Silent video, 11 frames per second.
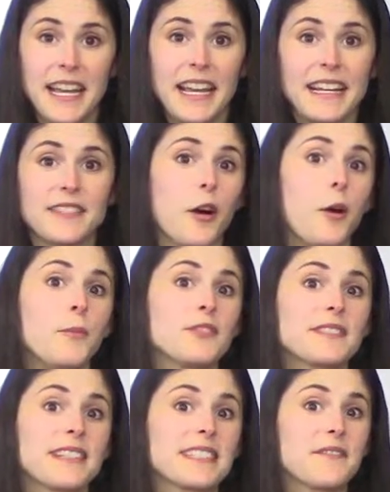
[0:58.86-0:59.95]
it's
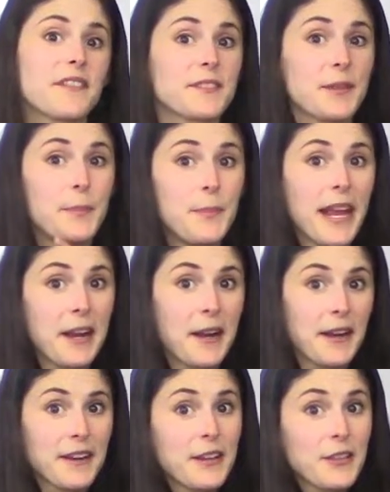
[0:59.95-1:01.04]
almost as if there's a
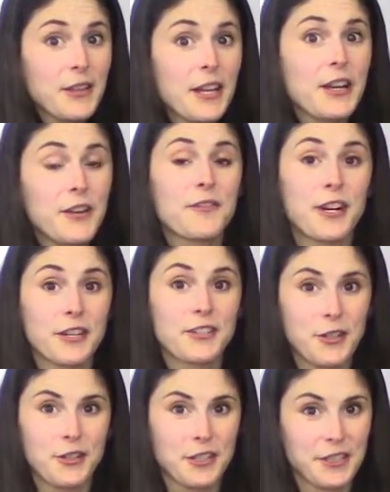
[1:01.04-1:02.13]
bear looking over our
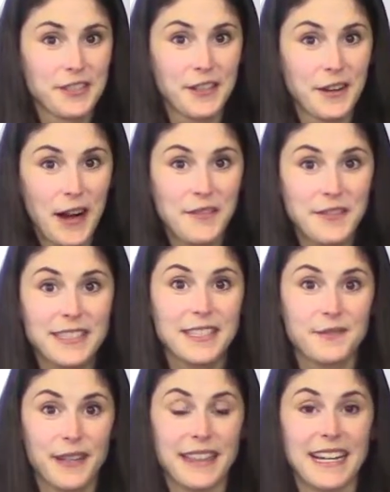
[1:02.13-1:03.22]
shoulders in our
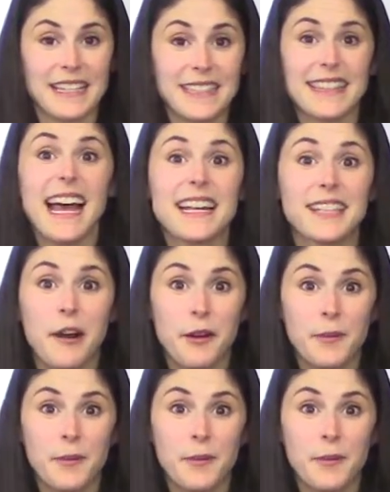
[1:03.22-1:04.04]
offices with us. That's how our